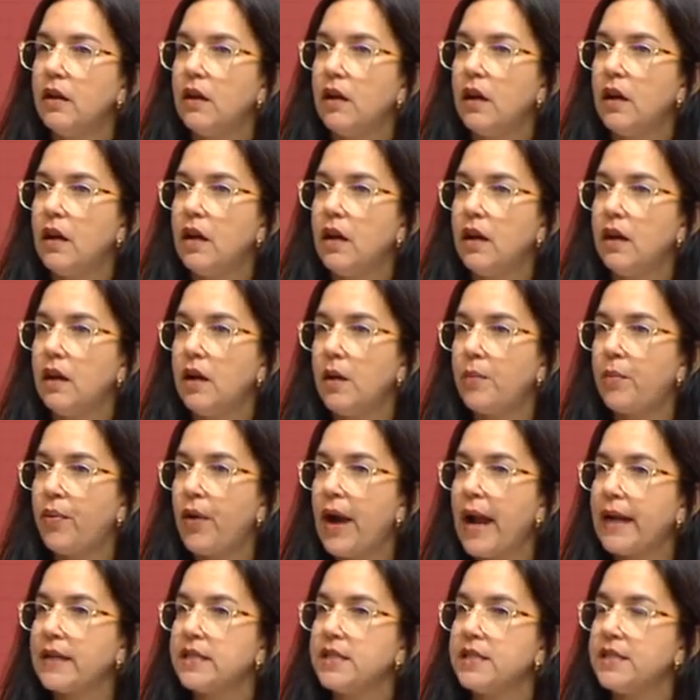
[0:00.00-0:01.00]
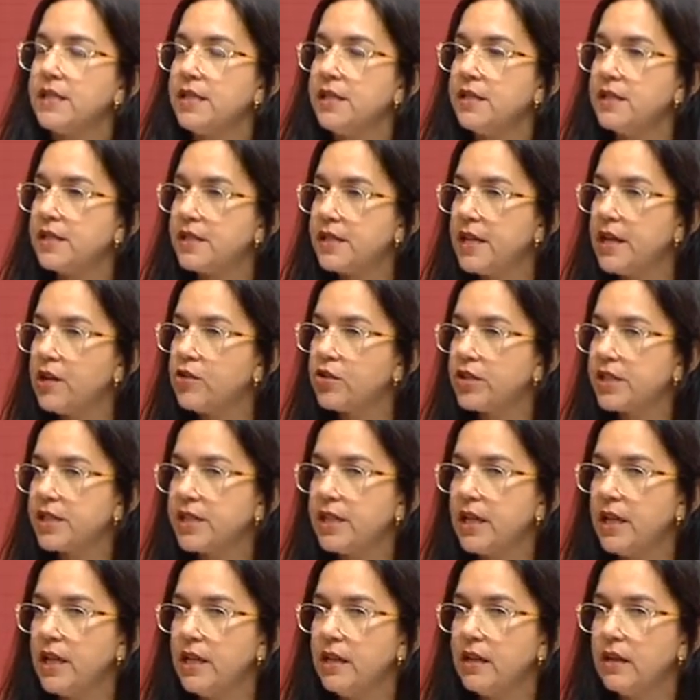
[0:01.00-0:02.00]
a practice in
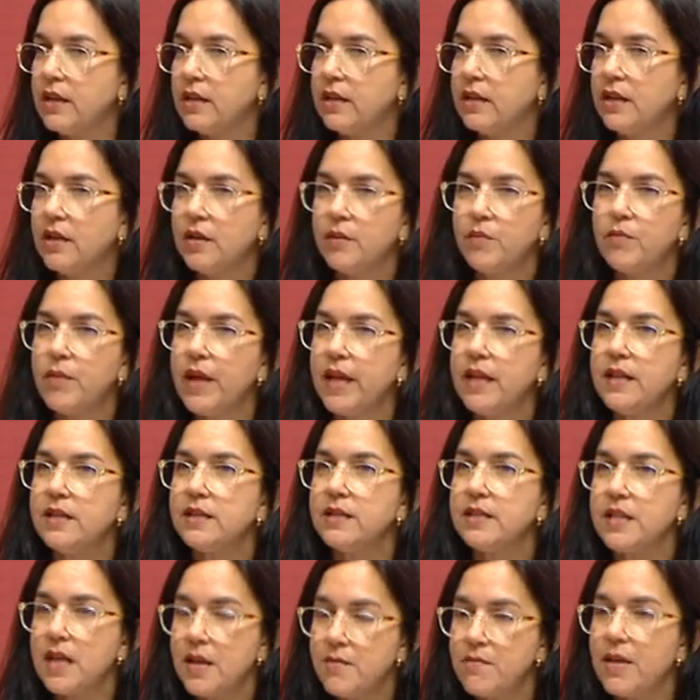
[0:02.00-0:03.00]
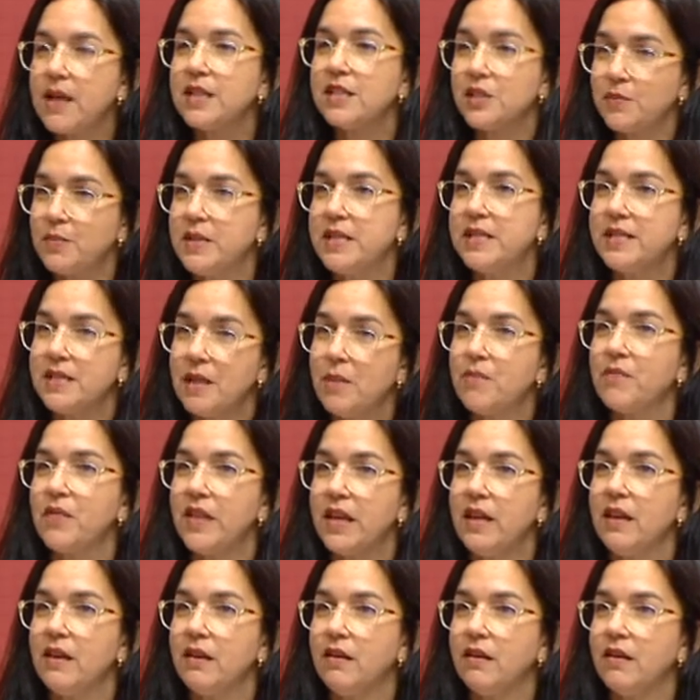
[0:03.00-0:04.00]
secrecy means there must be
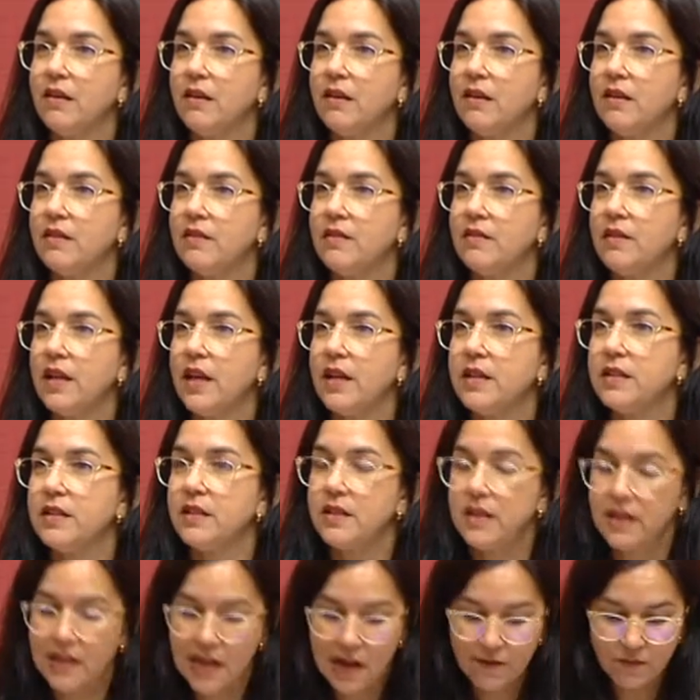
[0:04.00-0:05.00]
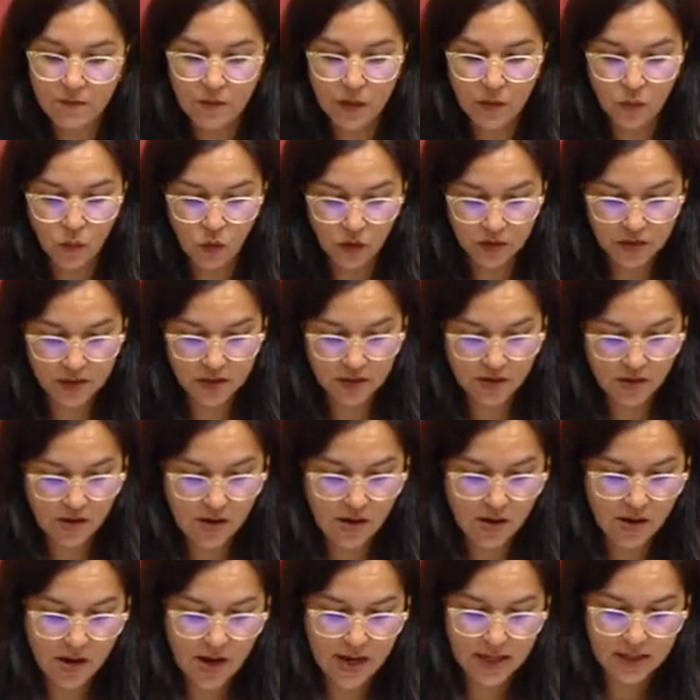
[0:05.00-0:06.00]
something that the government wants to
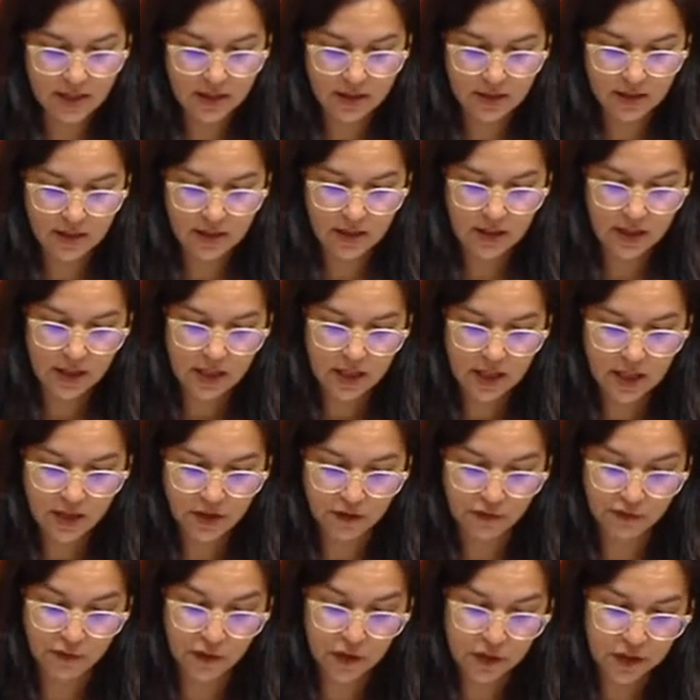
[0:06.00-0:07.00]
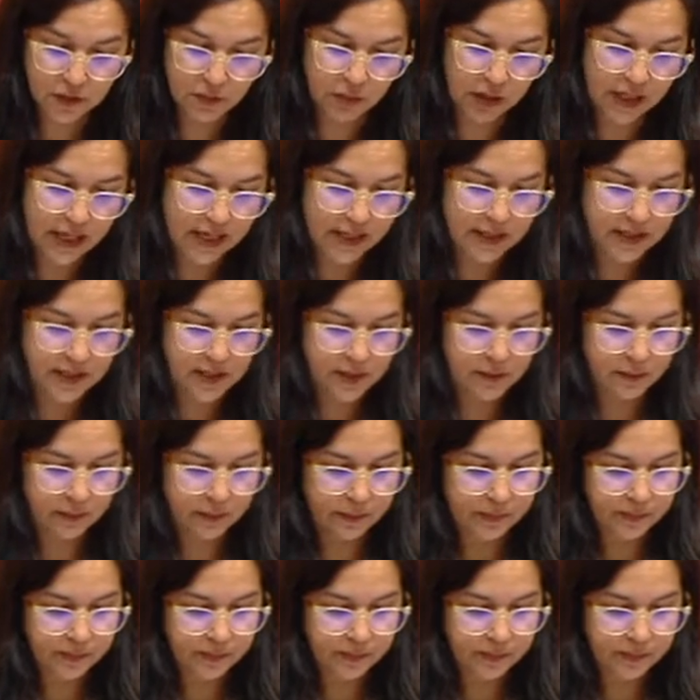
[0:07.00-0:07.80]
hide in the first place.